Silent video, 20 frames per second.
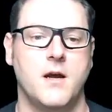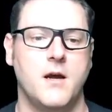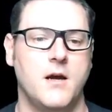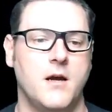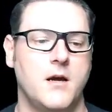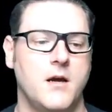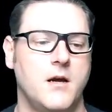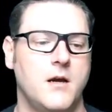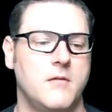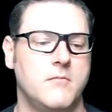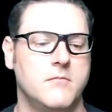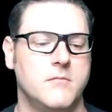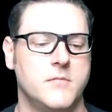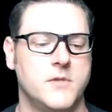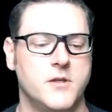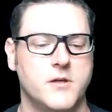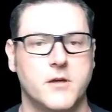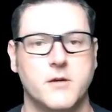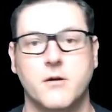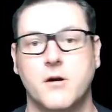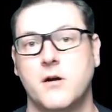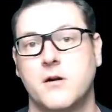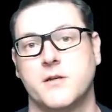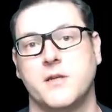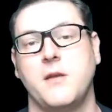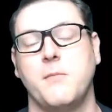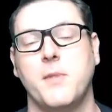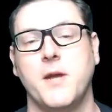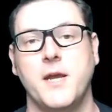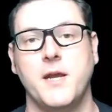
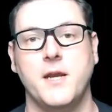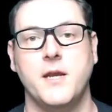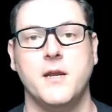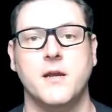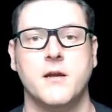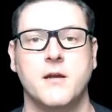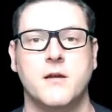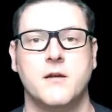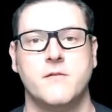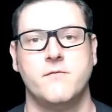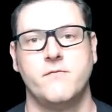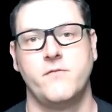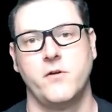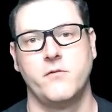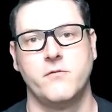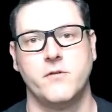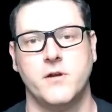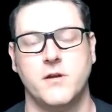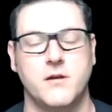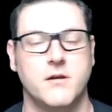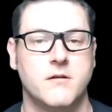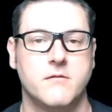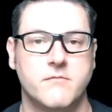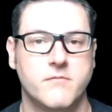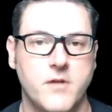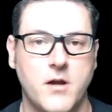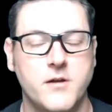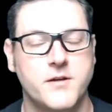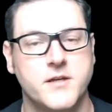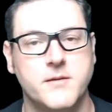RDP
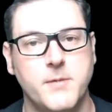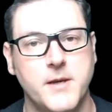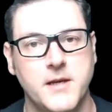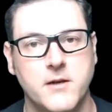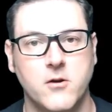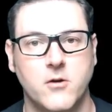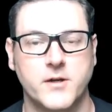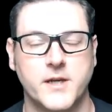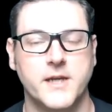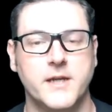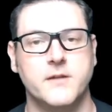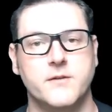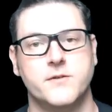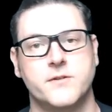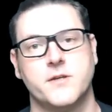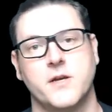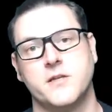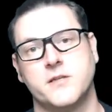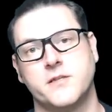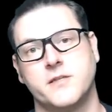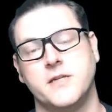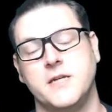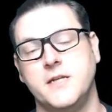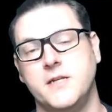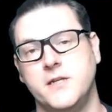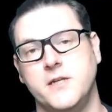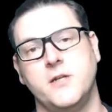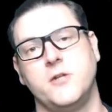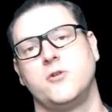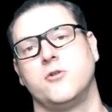logins as
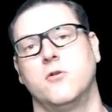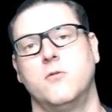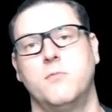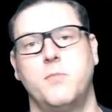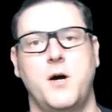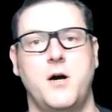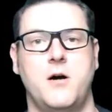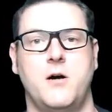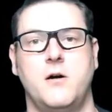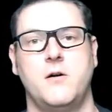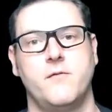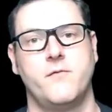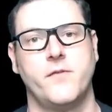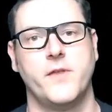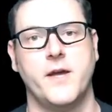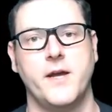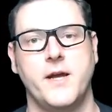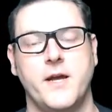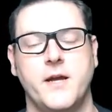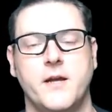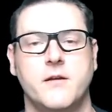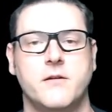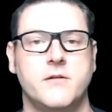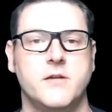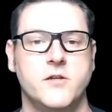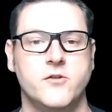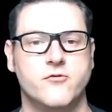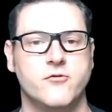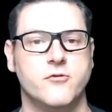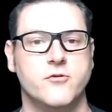the initial part of their
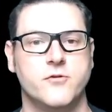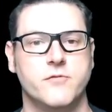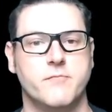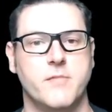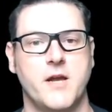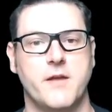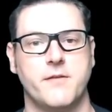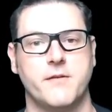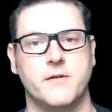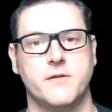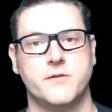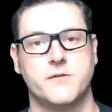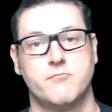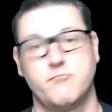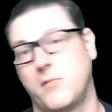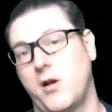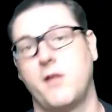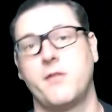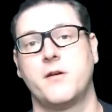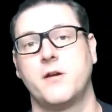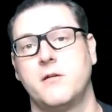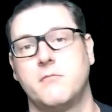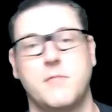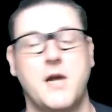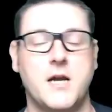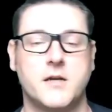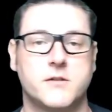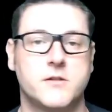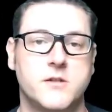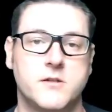intrusion methods.
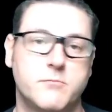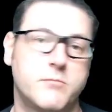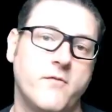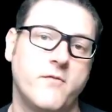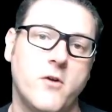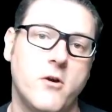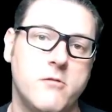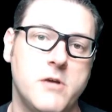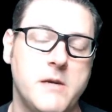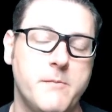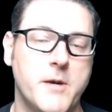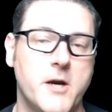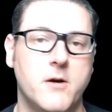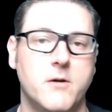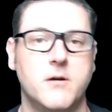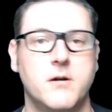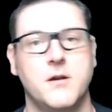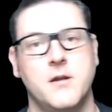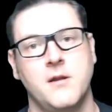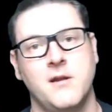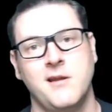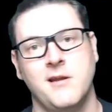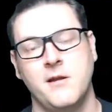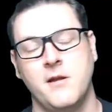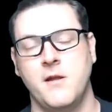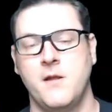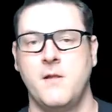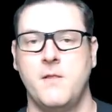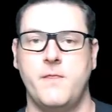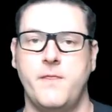Other actors prefer email.
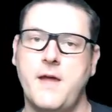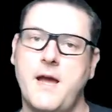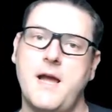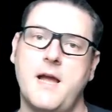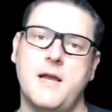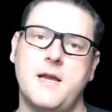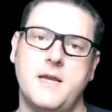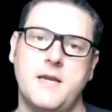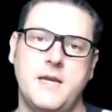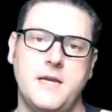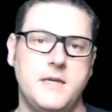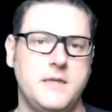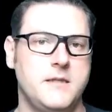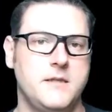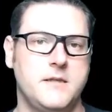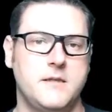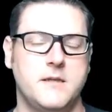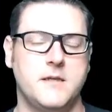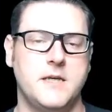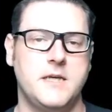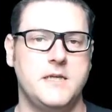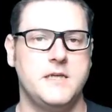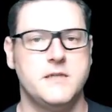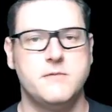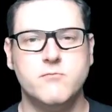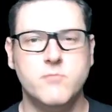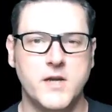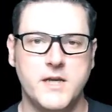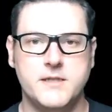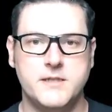That
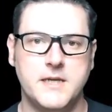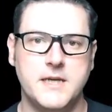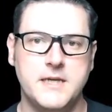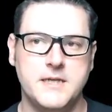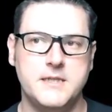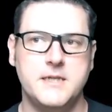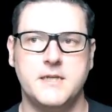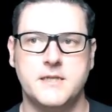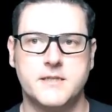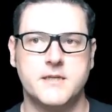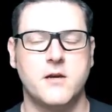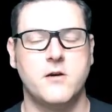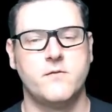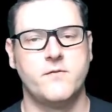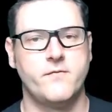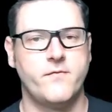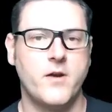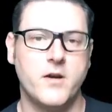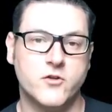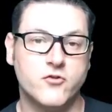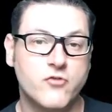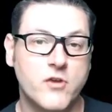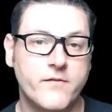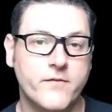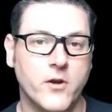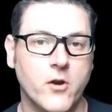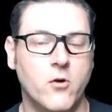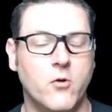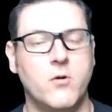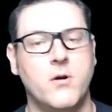is in itself very
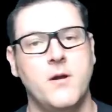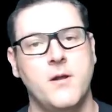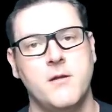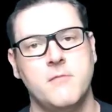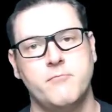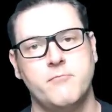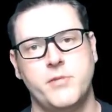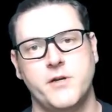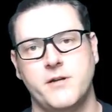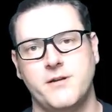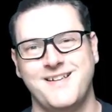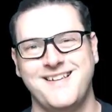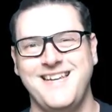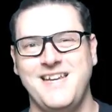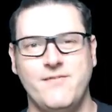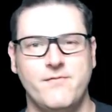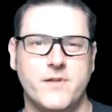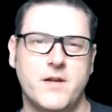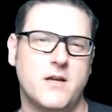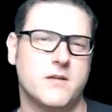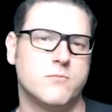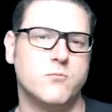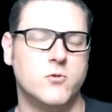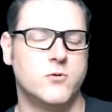trivial, but even that's